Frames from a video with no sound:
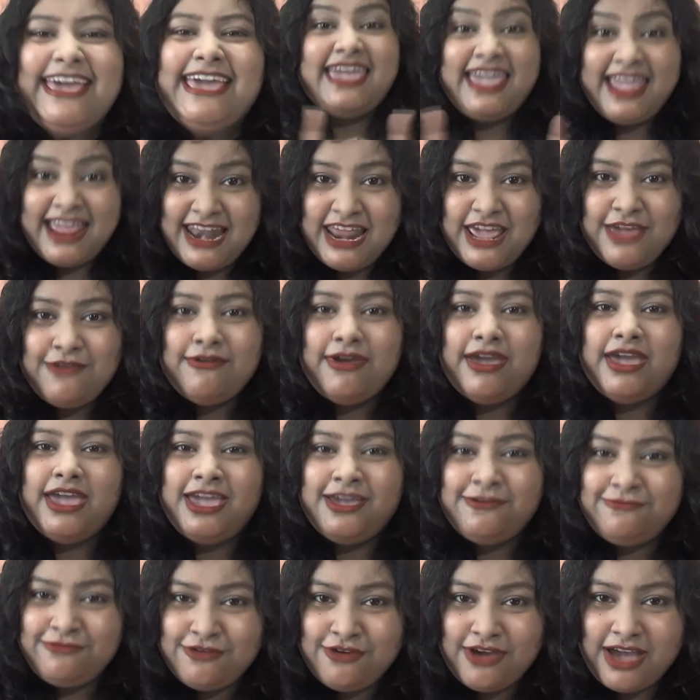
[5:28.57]
Anyway,
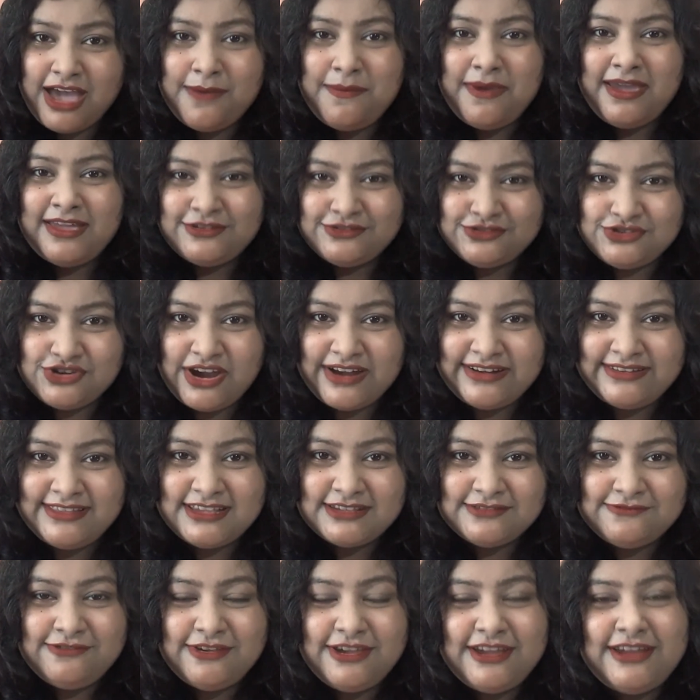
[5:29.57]
if you have enjoyed
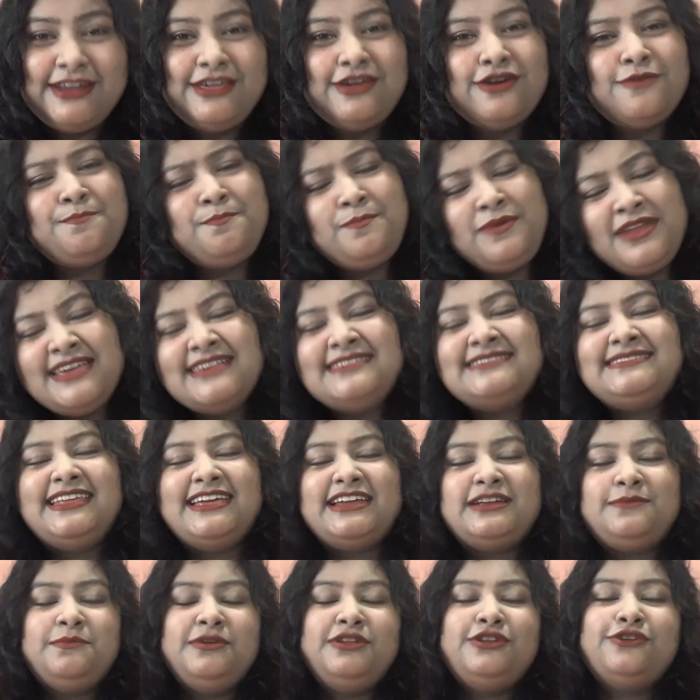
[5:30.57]
this video, please
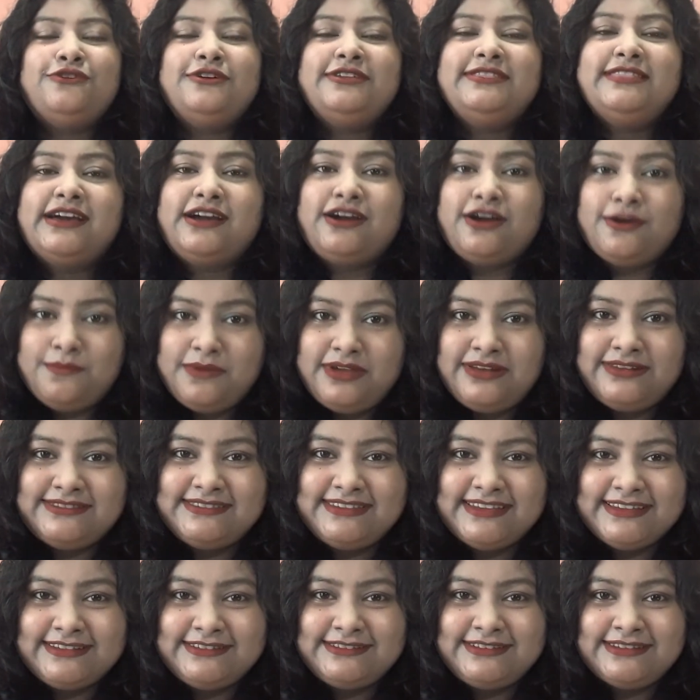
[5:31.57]
let me know in the comment
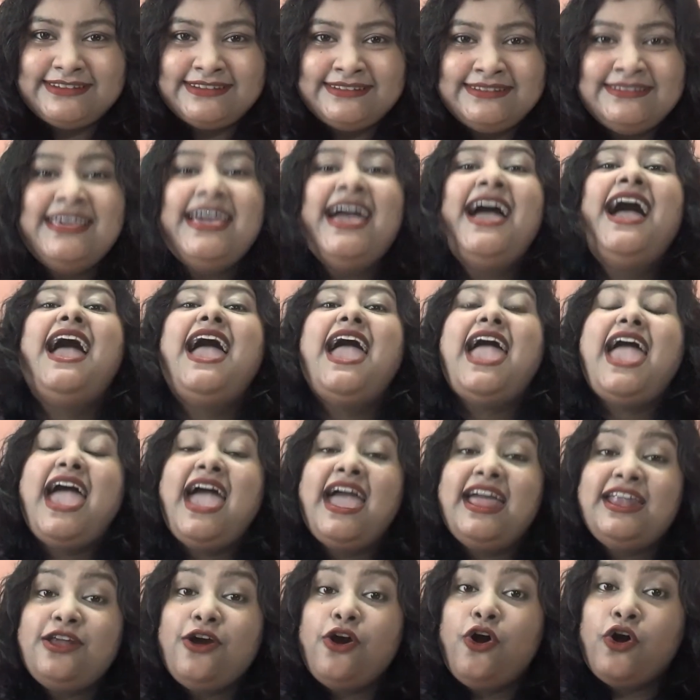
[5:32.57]
section.
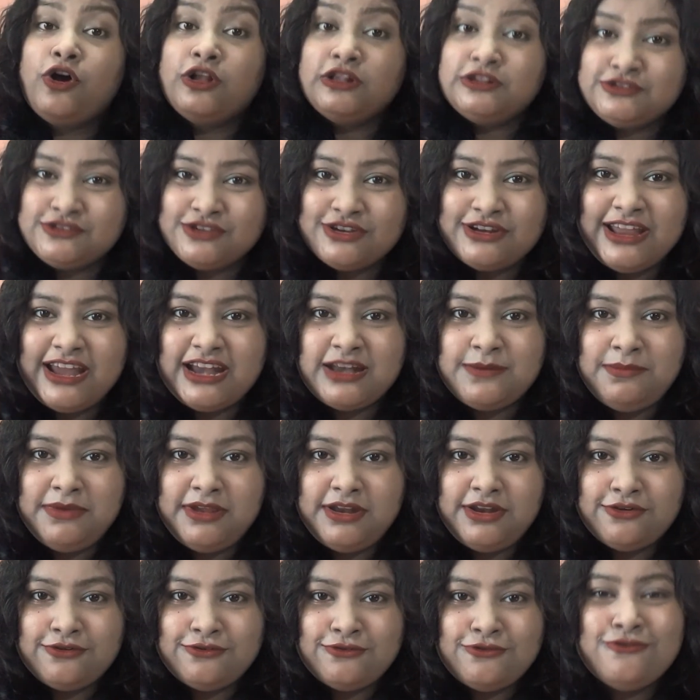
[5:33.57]
And also let me
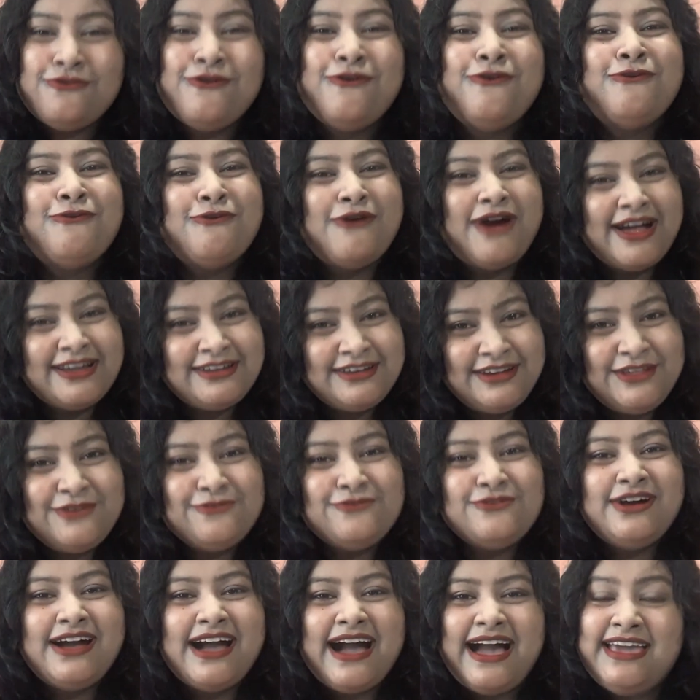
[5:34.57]
know what
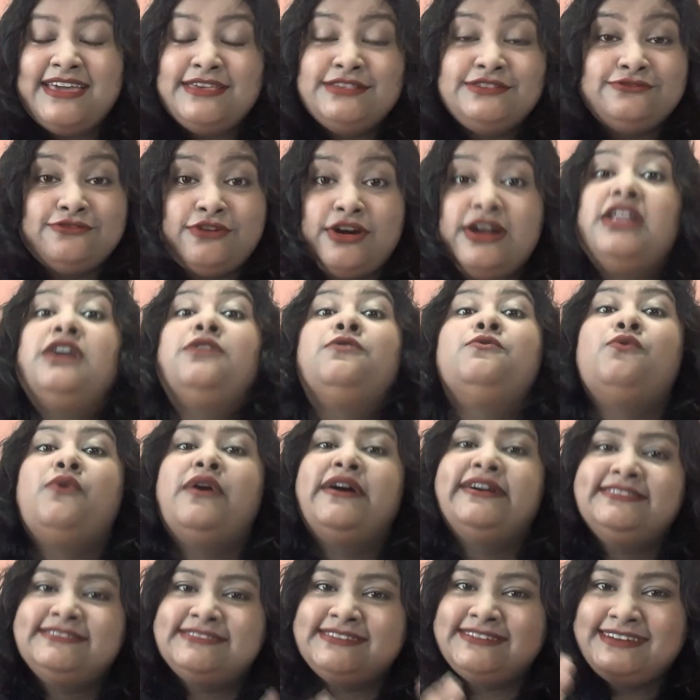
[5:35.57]
you guys wanna
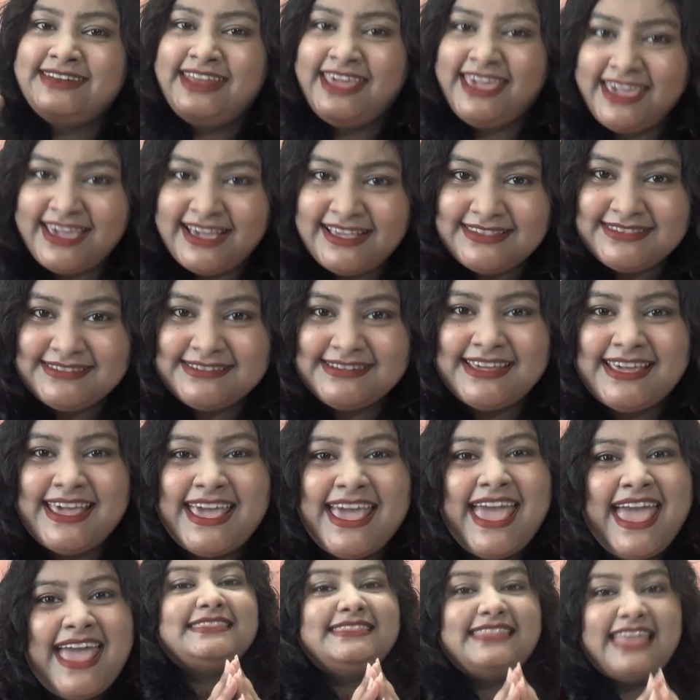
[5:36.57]
watch next.
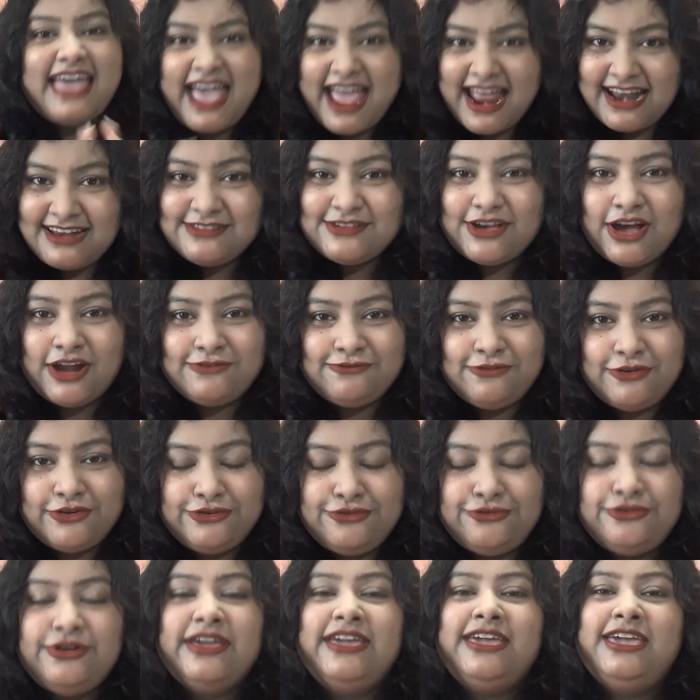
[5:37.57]
That's all for
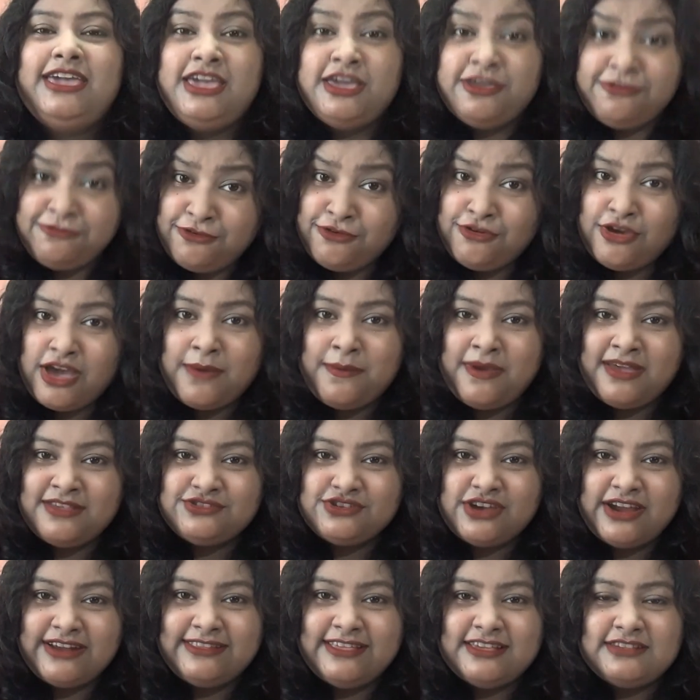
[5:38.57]
today. If you have
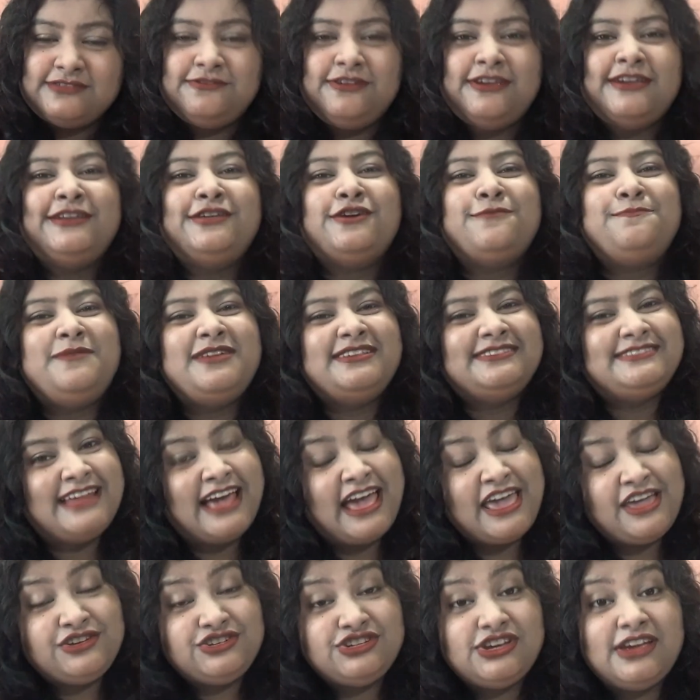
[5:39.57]
enjoyed this video, please
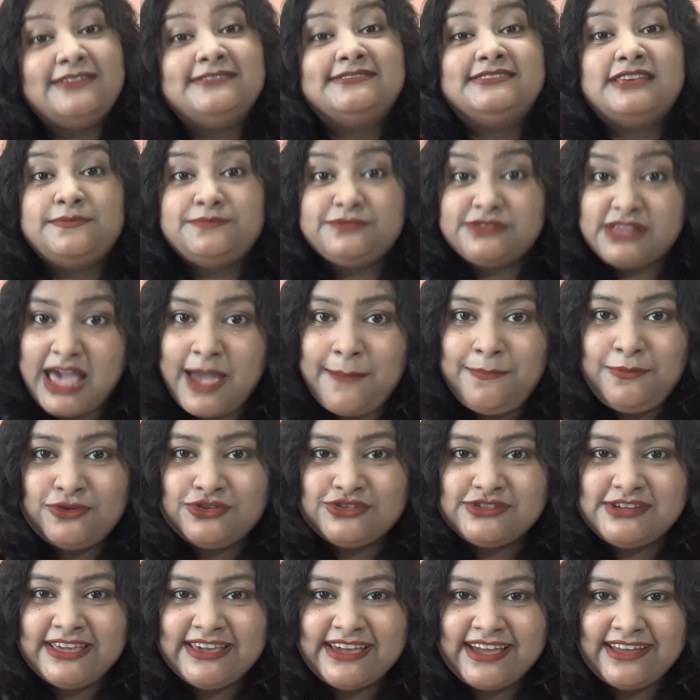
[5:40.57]
like, share and subscribe to
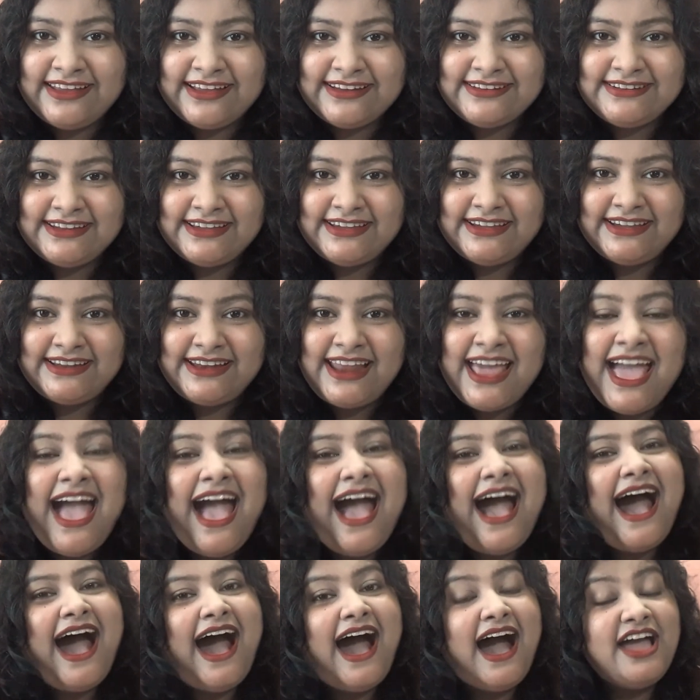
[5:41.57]
stay connected.
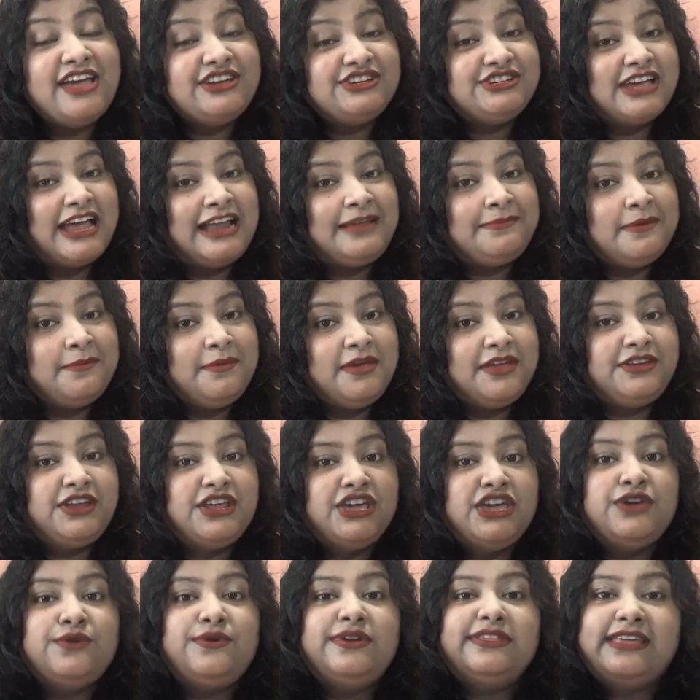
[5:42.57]
I shall be
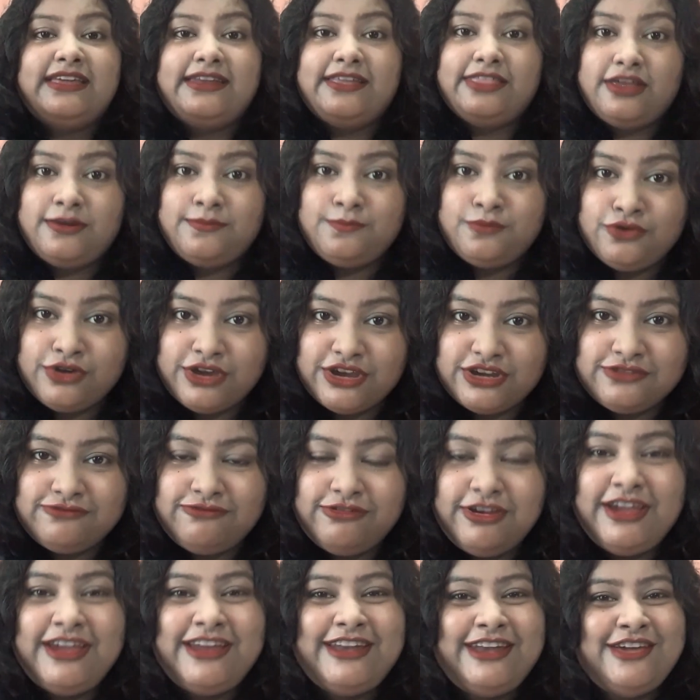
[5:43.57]
meeting you with another bookish
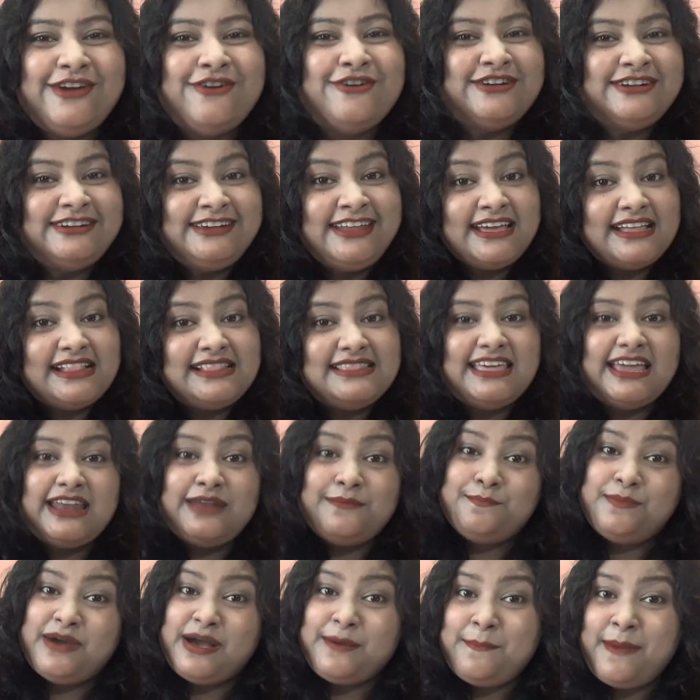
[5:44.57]
video. Till
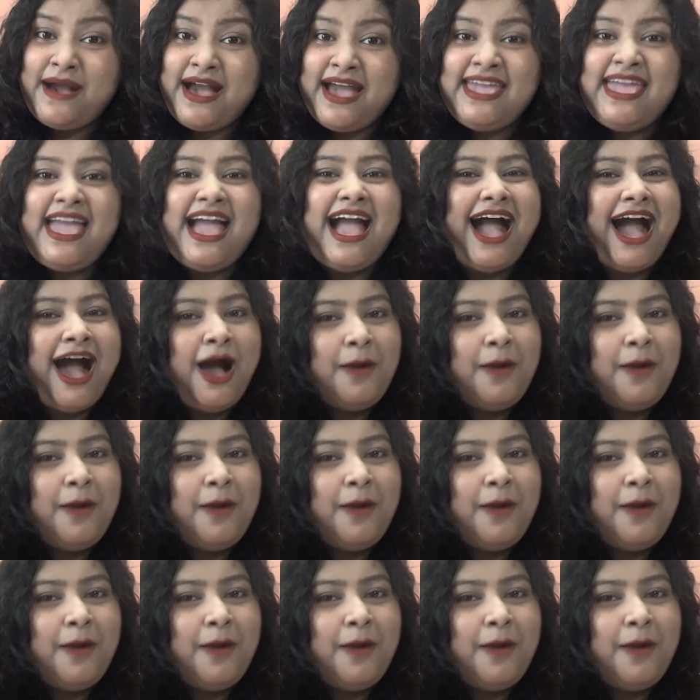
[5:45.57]
then, bye-bye.